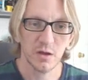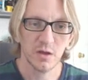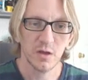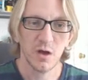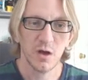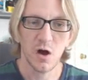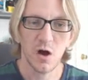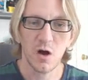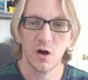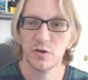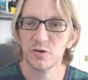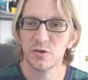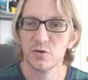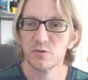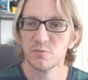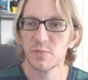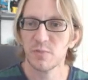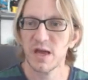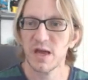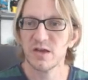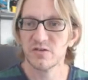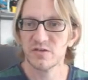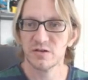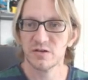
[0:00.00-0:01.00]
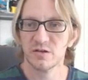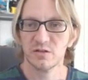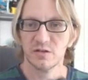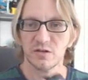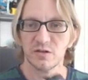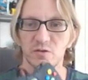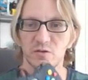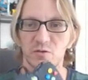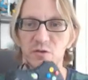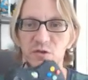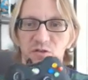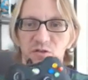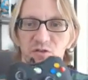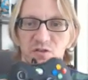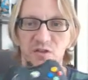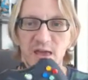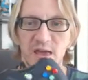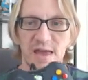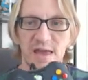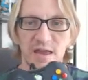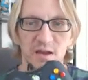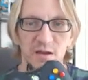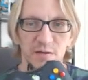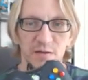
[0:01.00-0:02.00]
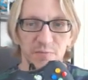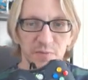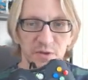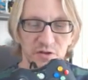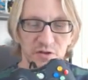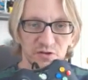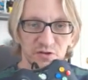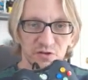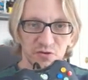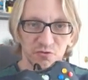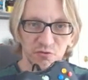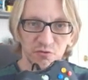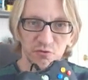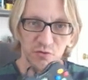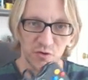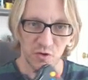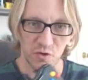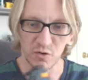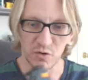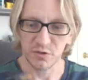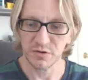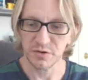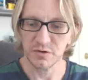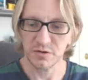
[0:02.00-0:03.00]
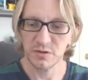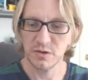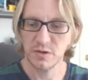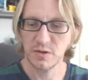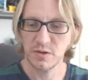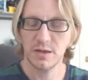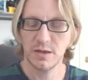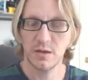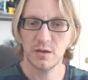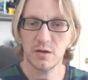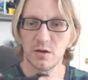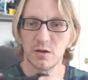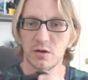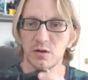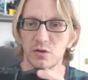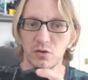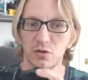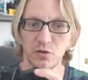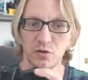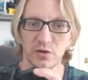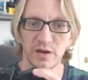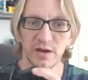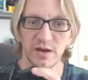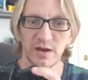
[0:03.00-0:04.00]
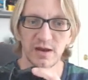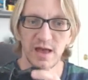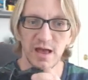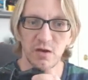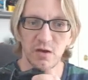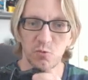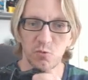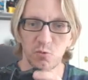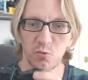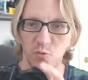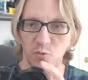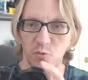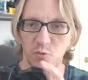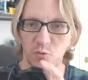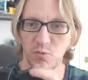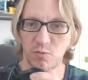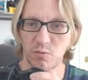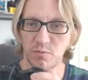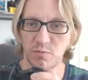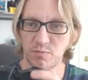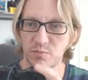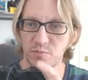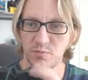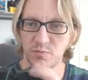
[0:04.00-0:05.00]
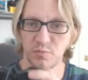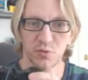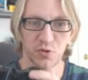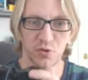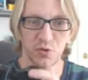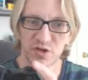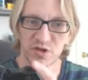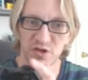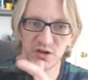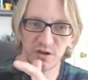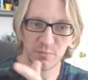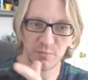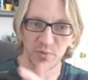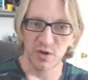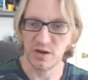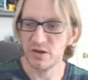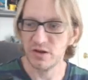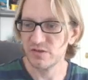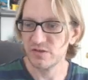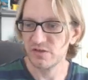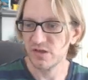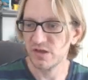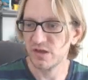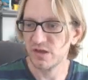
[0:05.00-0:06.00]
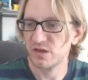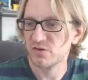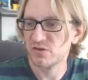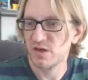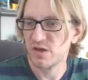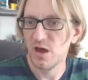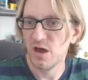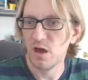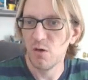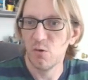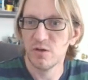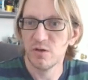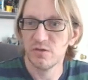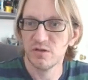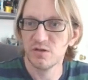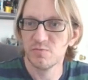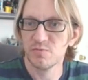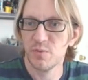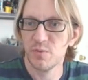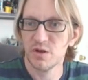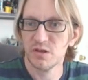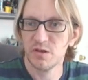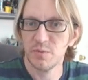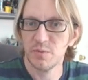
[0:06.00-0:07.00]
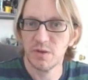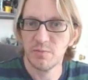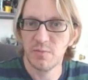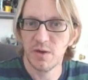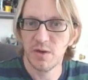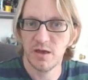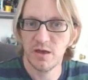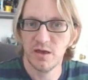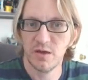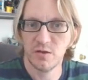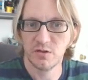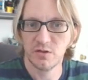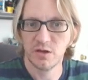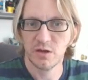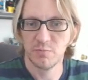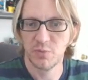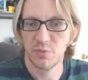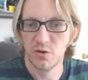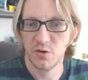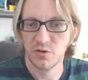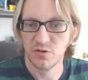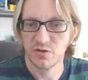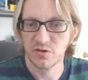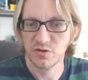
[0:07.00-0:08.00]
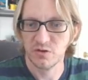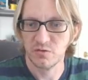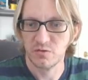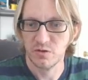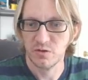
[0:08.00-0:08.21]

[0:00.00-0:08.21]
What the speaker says: All you're basically doing is taking this controller, looking at, pushing a button. Let's say you say, I want this button to be my healing potion,